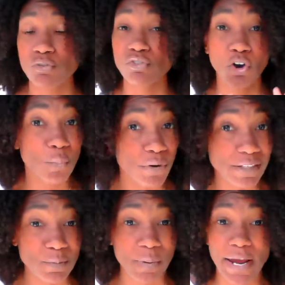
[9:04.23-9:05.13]
There's no
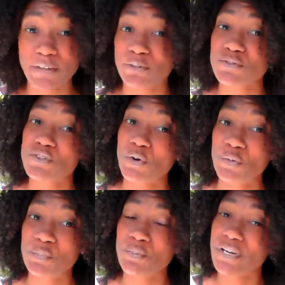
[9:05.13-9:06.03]
bringing it back. There's
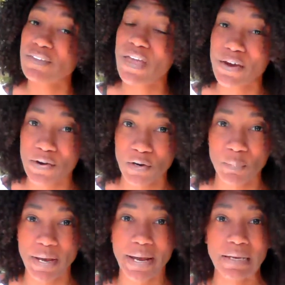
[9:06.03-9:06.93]
no bringing that curl
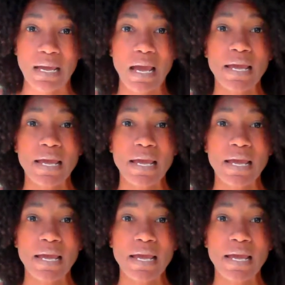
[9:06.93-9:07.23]
back.